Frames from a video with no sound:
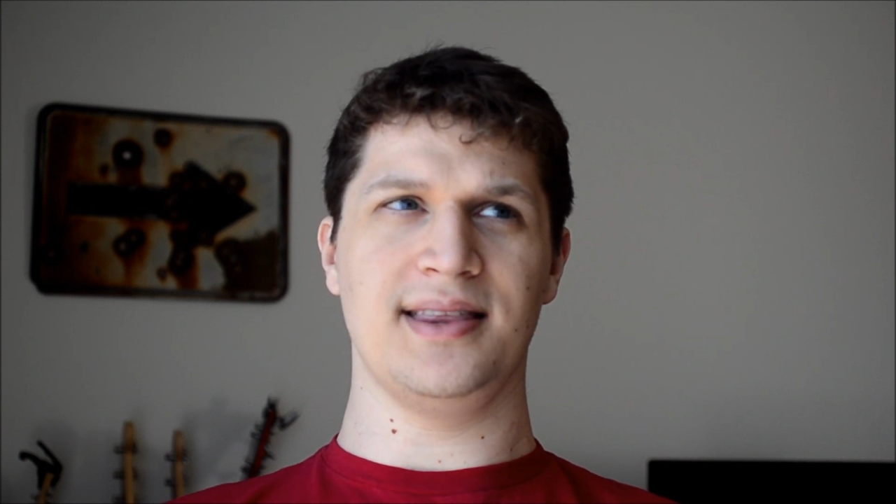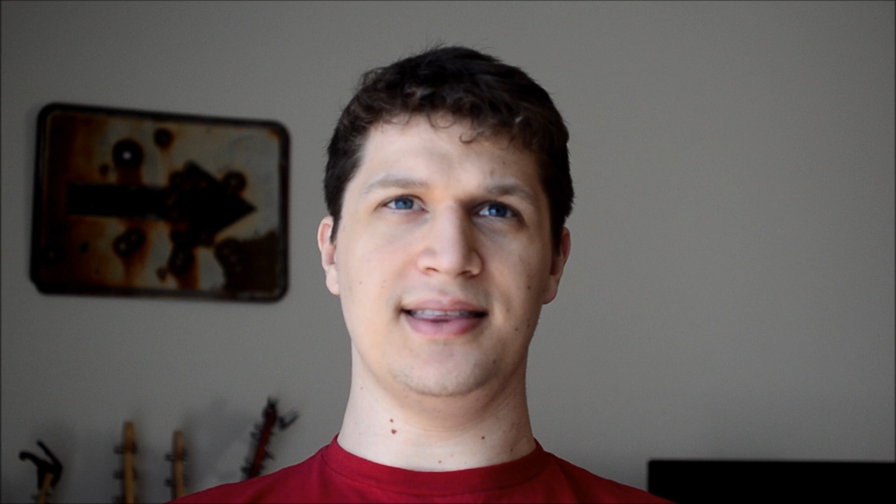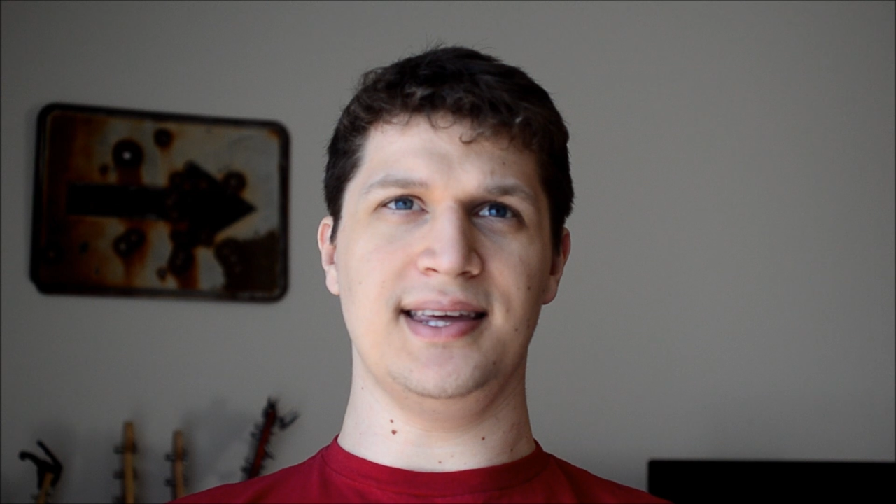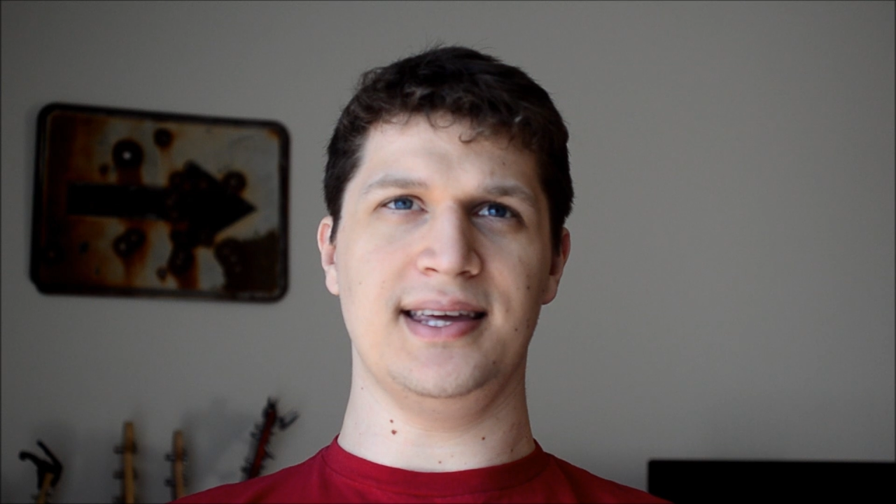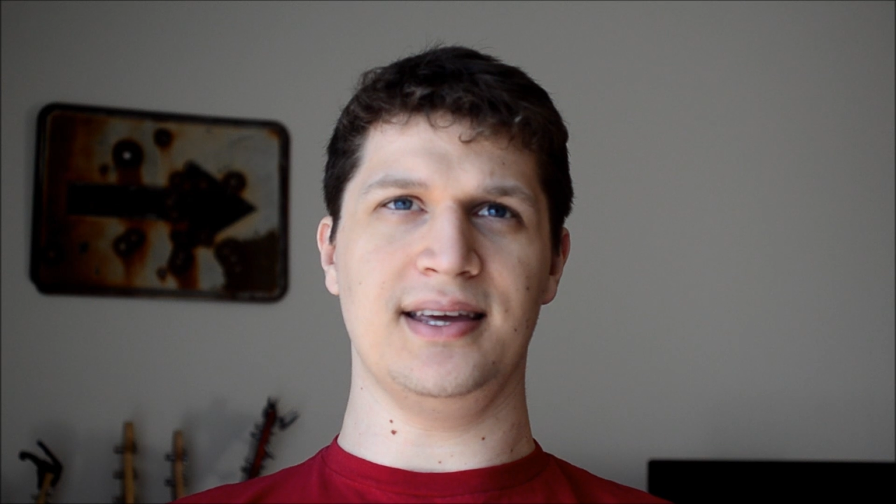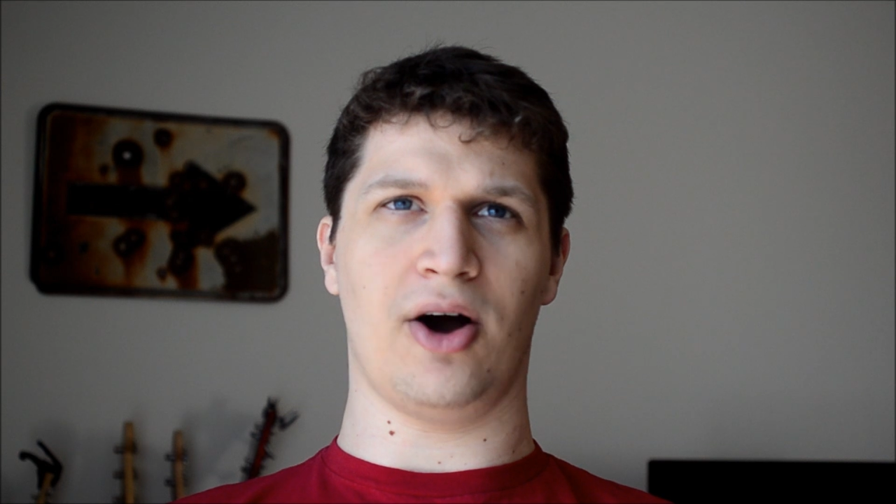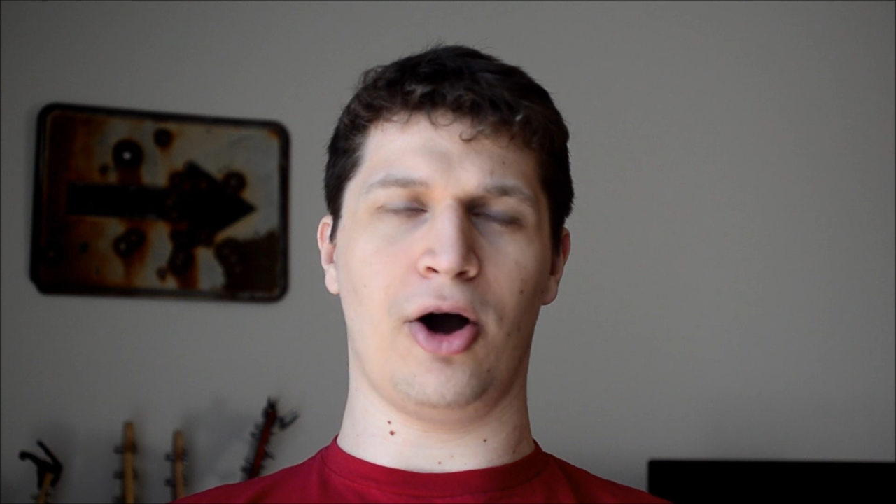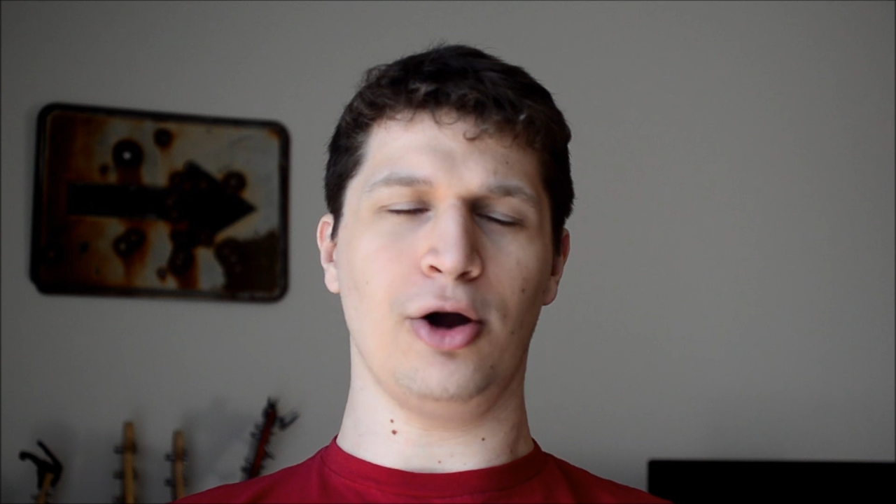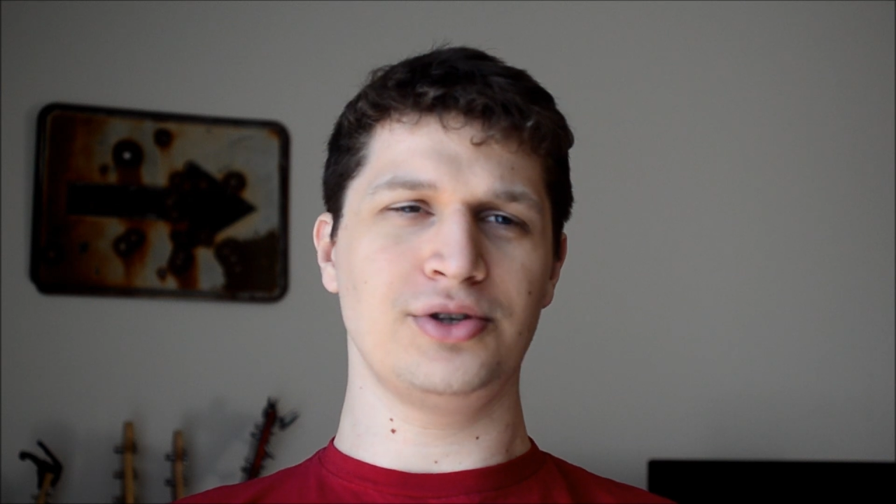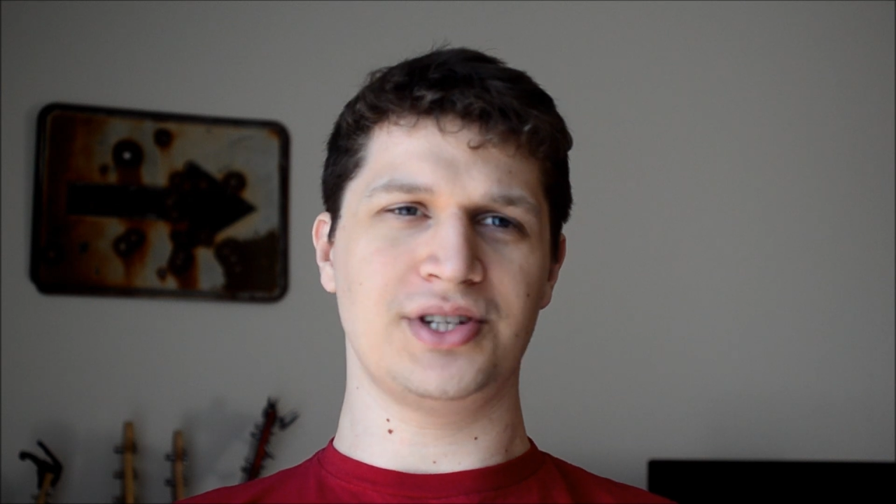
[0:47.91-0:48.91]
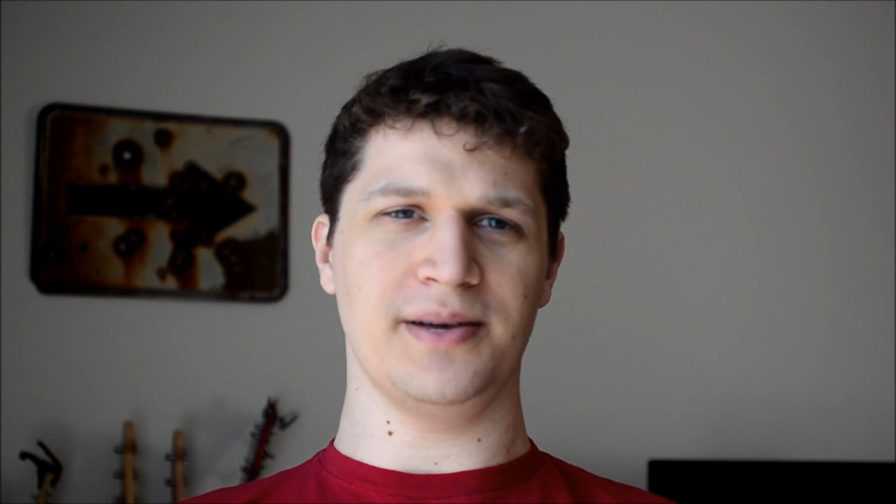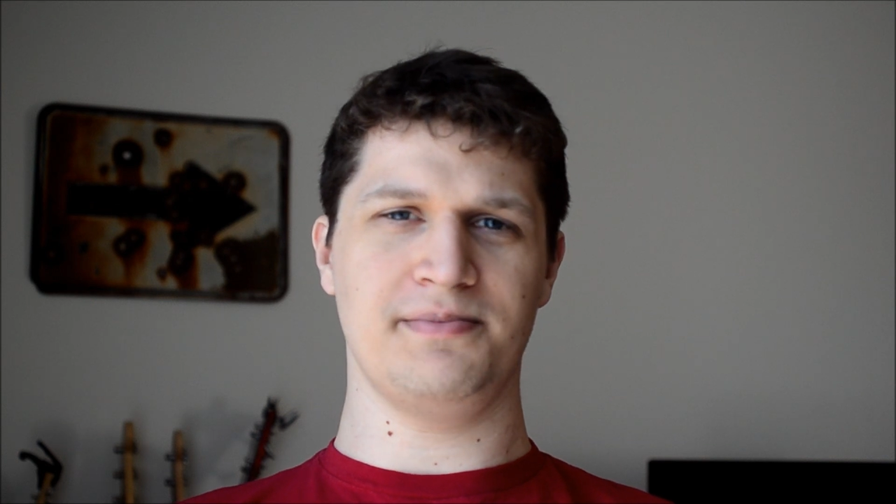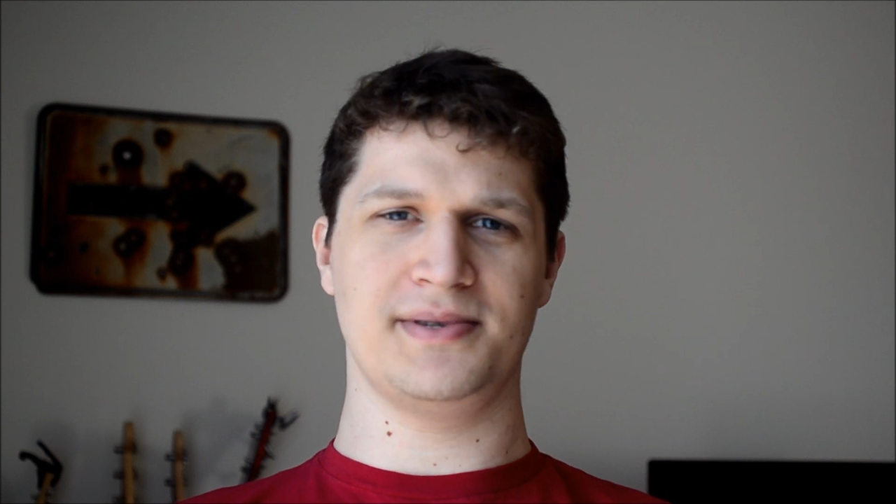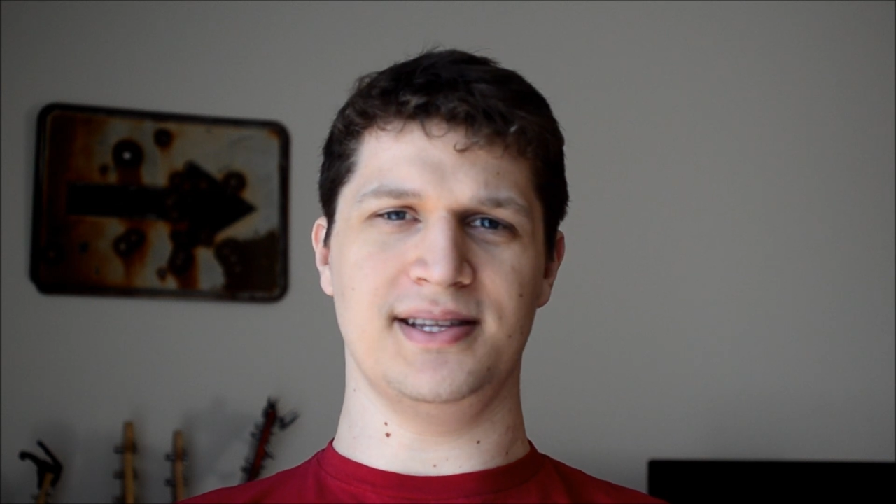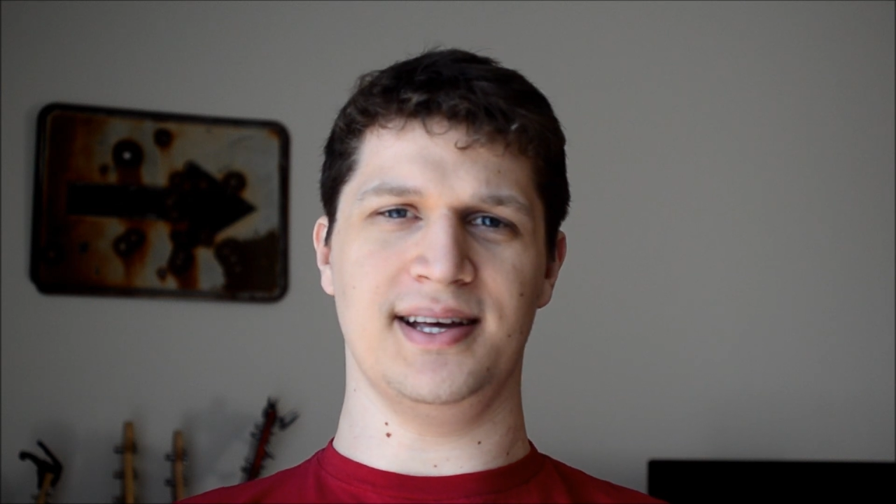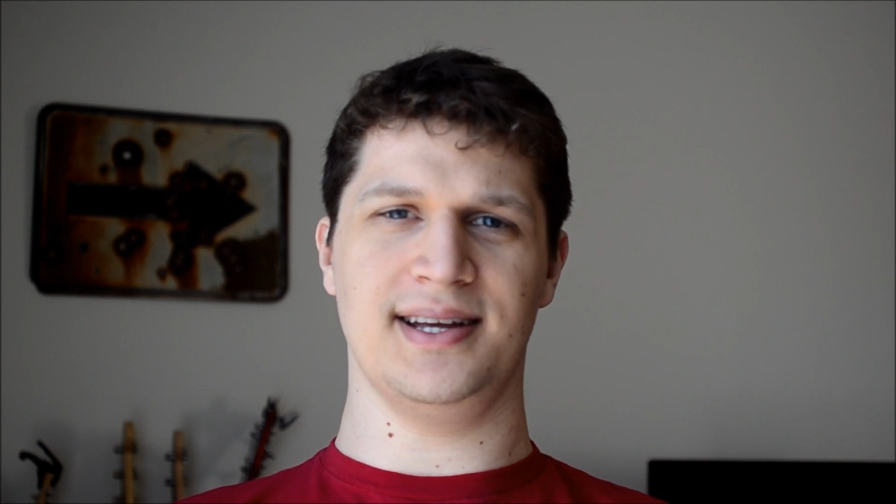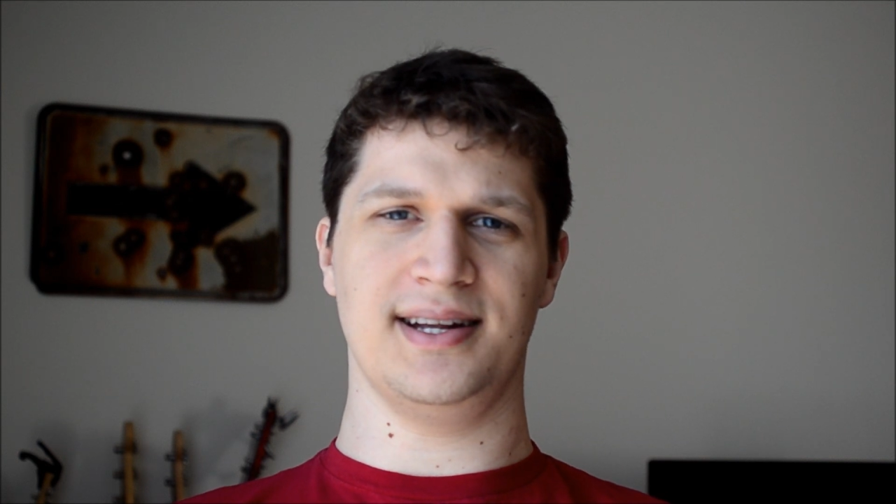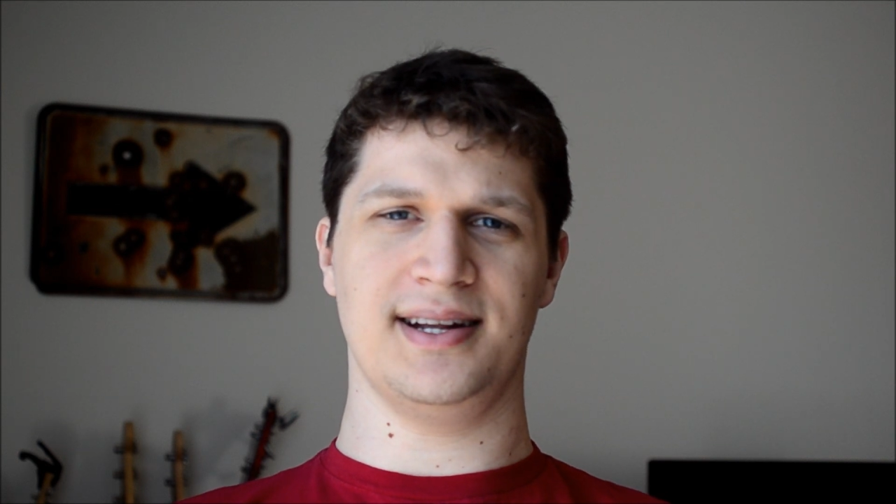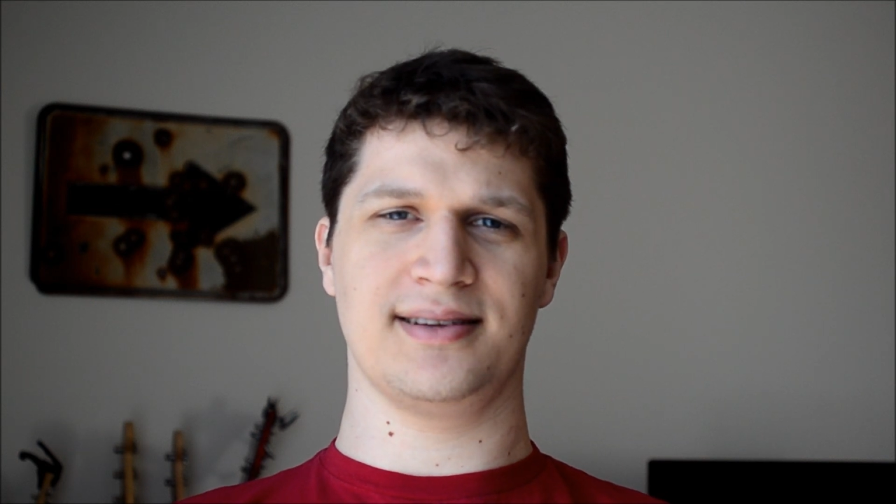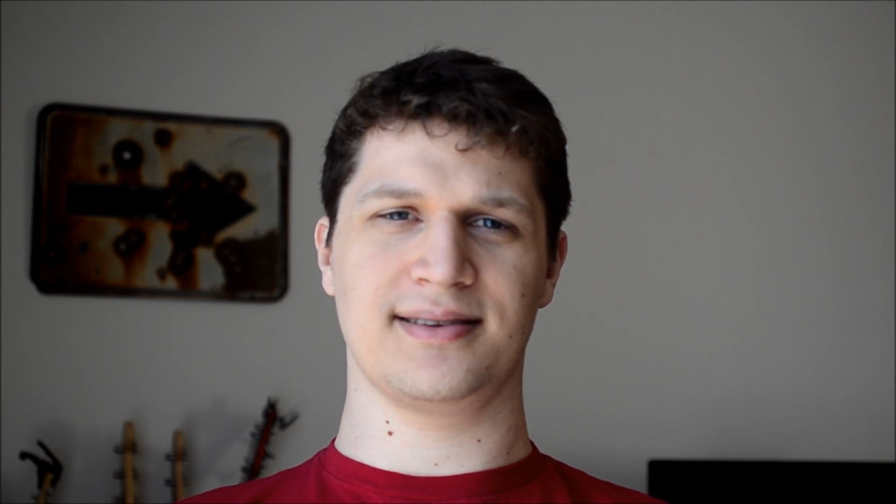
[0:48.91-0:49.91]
the hardships that